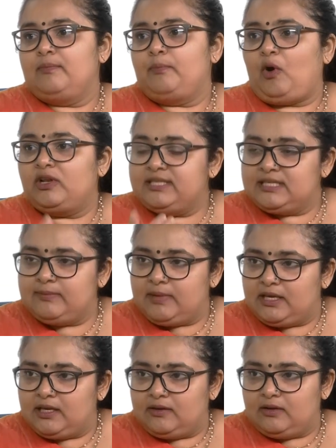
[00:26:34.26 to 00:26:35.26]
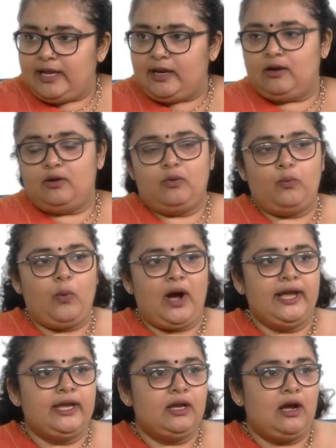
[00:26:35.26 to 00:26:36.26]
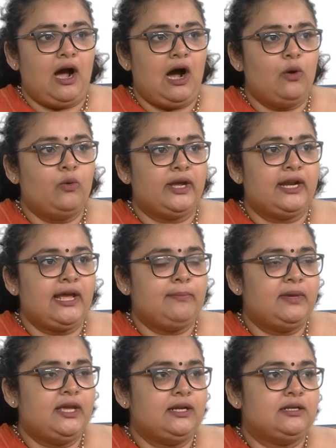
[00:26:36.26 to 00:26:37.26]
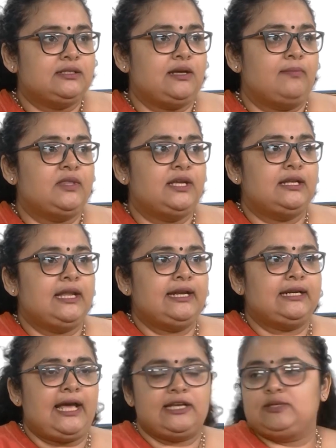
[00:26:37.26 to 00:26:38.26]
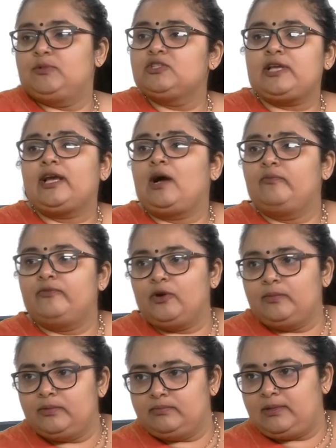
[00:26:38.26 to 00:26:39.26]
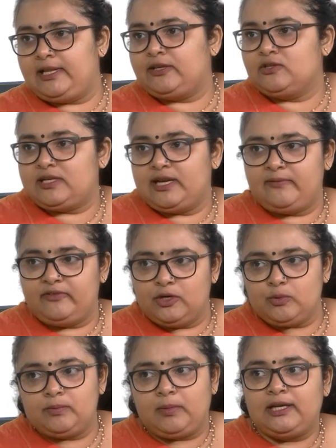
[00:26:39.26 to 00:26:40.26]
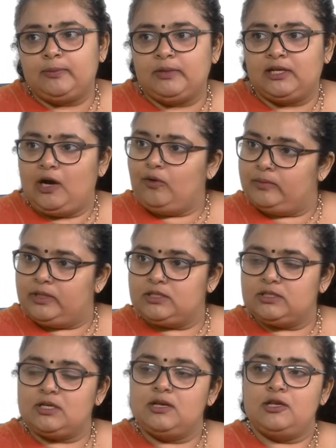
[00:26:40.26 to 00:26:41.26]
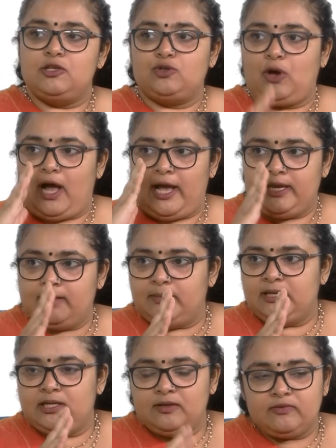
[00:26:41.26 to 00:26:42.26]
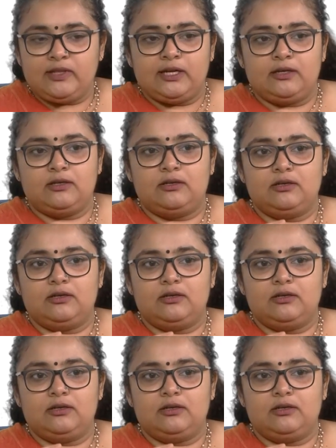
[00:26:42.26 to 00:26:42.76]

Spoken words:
policy making, like how can I make something like taxi? Because I come from, like you said, I worked with multiple governments. So I believe that